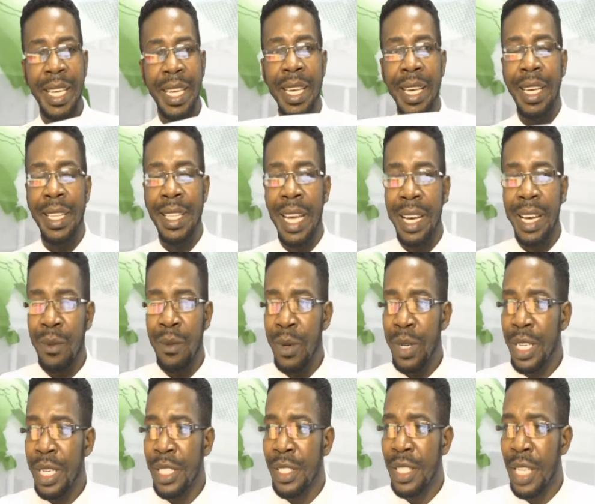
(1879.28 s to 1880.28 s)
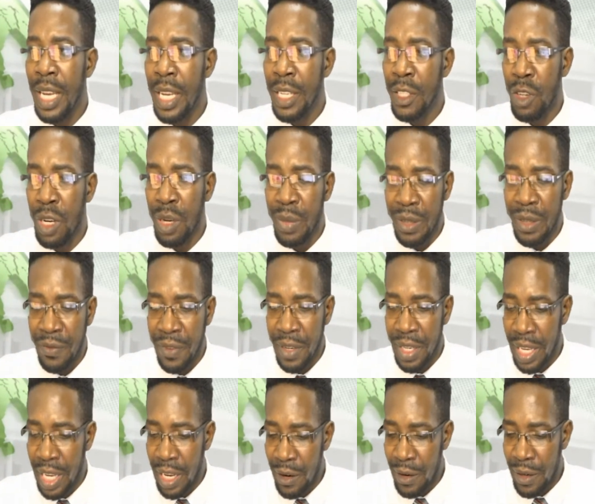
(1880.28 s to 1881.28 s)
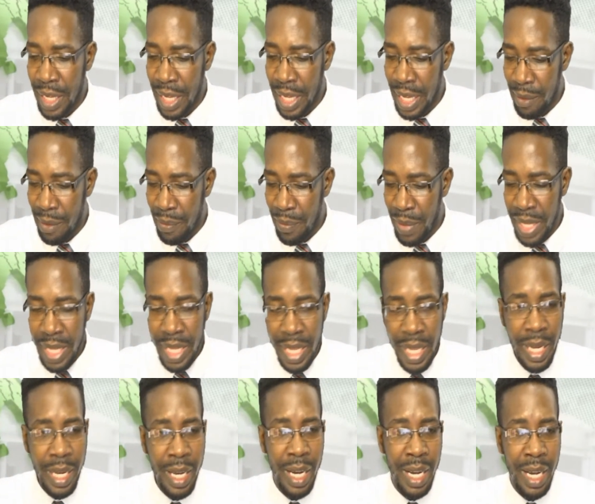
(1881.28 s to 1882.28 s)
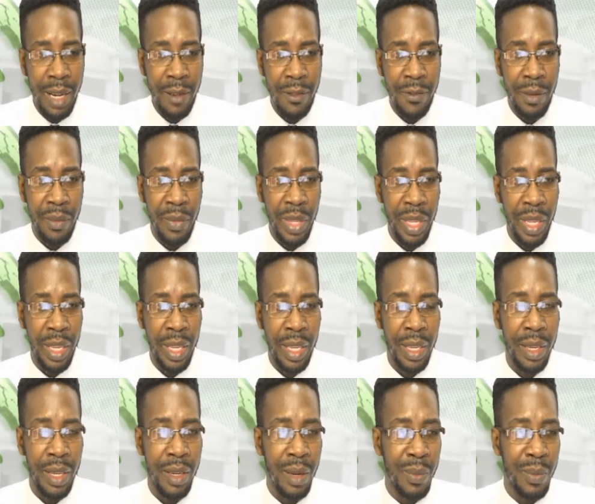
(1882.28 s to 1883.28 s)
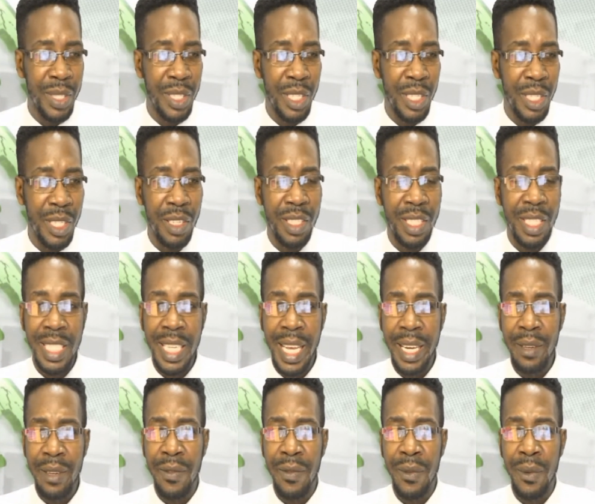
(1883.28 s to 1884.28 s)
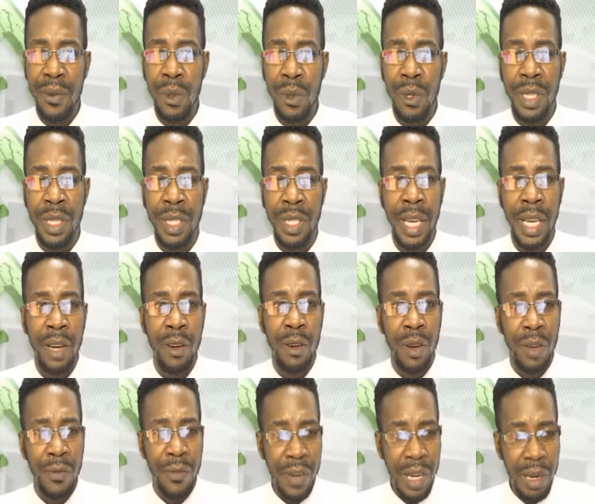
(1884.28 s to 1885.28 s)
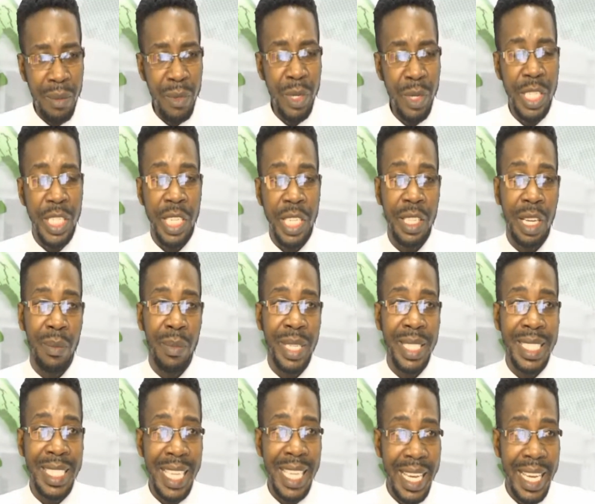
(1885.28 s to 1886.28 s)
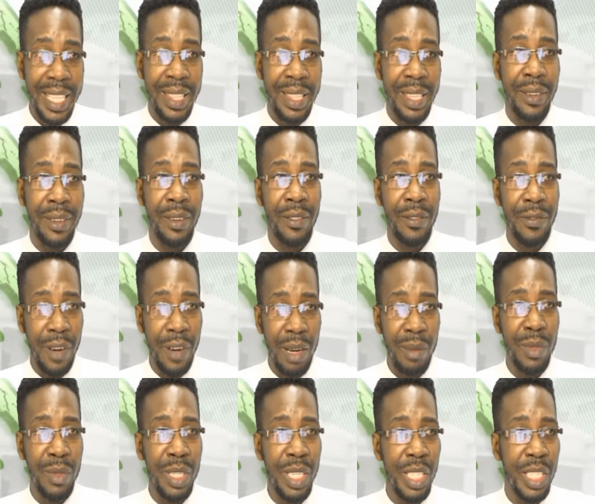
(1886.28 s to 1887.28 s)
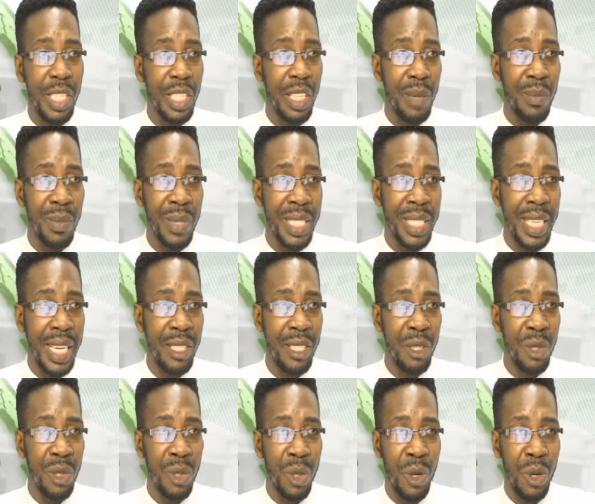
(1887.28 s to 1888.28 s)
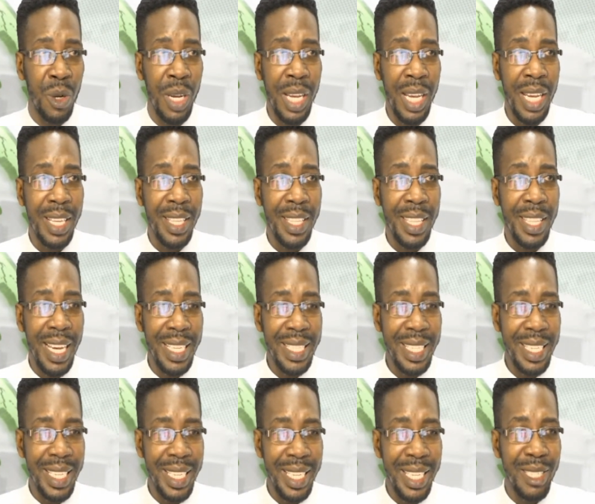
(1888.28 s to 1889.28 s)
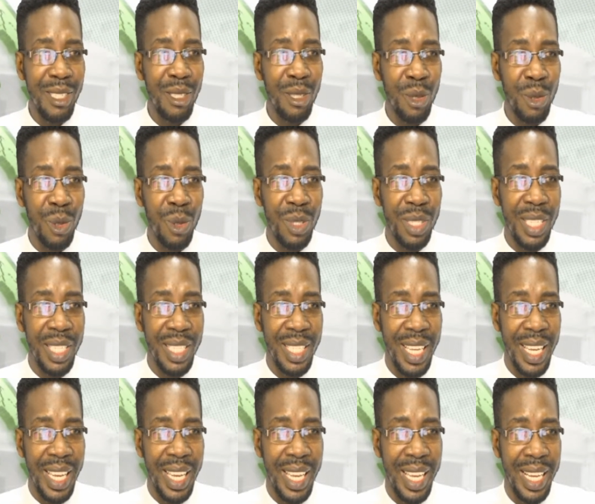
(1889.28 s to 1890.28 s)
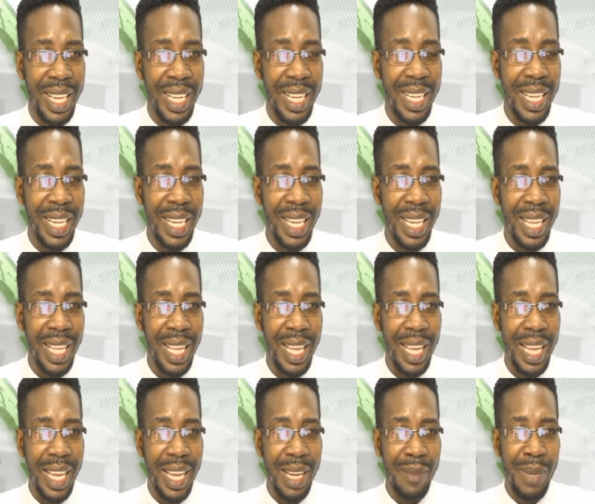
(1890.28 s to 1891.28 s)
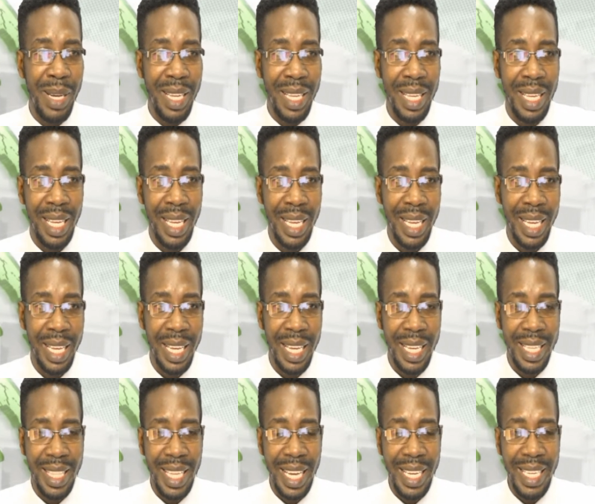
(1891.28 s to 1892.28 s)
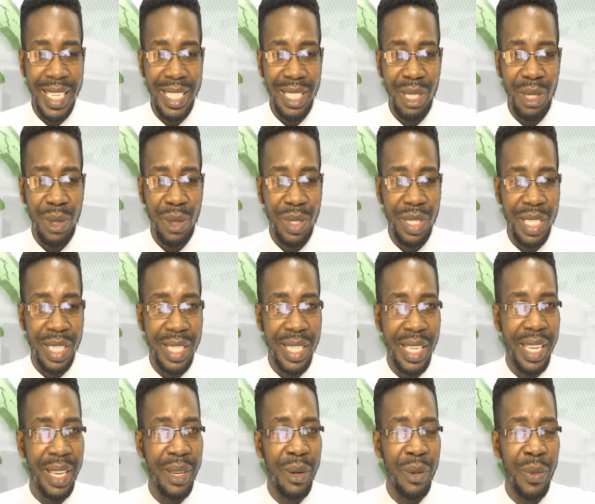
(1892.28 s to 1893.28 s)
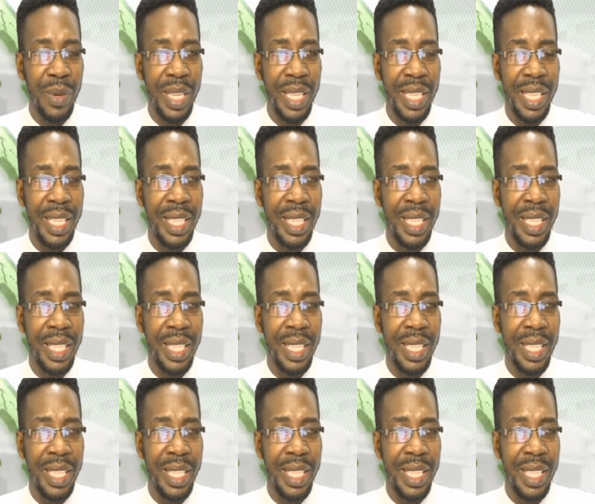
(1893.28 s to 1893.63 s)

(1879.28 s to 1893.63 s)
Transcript: That was Jeremy Figueroa, MP from the opposition side, of course, from region number 10. From region number 10. So that issue today, that issue today with